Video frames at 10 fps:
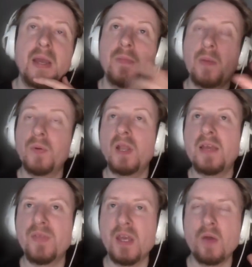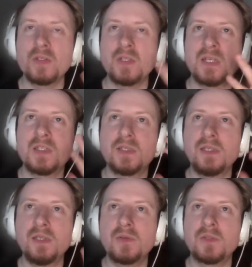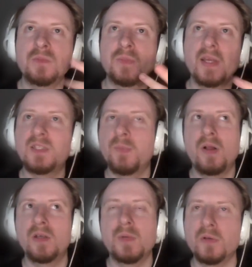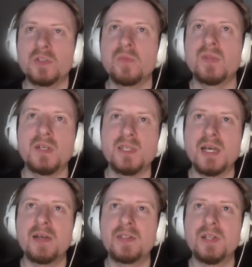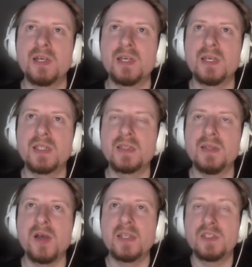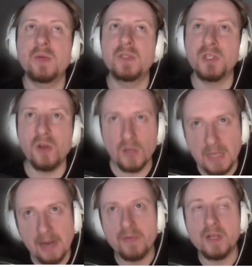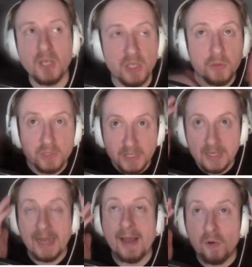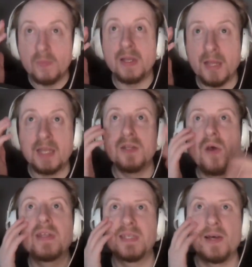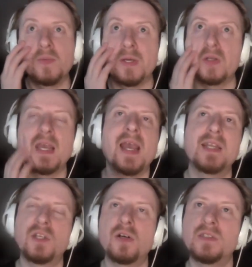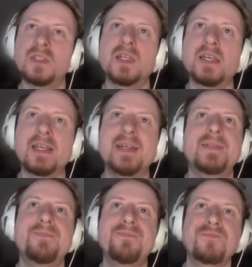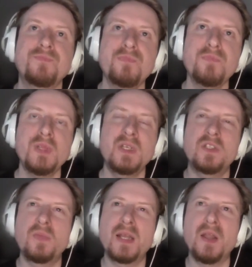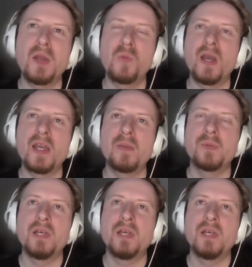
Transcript: Maybe, but like if they go, it's like some space polymer or something like that. It's like it's light, so you're not carrying like a huge like helmet, like a knight's helmet on your head constantly. So something lightweight.